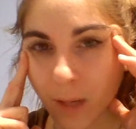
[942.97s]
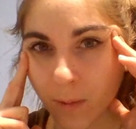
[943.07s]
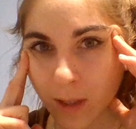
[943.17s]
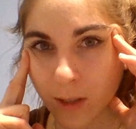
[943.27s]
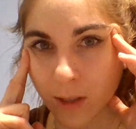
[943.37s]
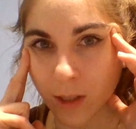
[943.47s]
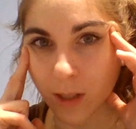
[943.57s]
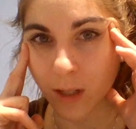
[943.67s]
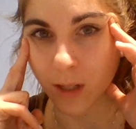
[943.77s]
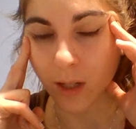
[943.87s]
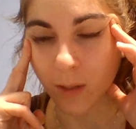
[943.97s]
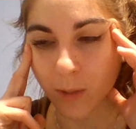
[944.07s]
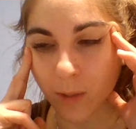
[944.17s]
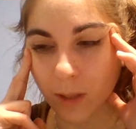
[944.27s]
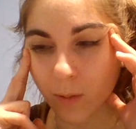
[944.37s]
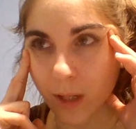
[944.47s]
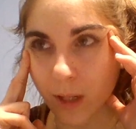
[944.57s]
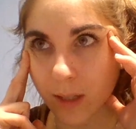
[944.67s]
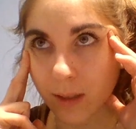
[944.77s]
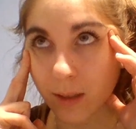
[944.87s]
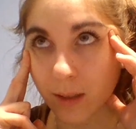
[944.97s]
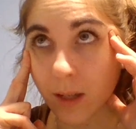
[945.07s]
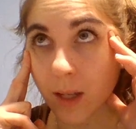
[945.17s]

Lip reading: which was,